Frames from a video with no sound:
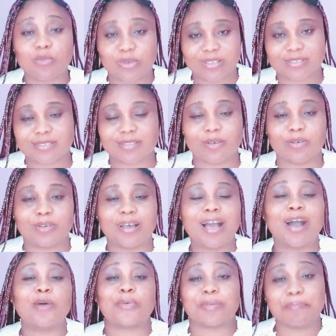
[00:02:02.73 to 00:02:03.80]
ways of
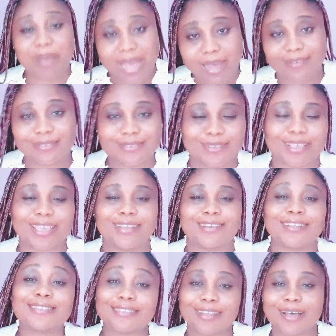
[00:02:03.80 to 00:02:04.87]
how we pound. Okay,
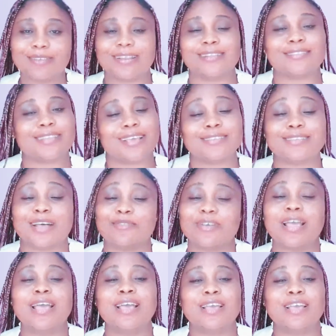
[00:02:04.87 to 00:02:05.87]
not now that things have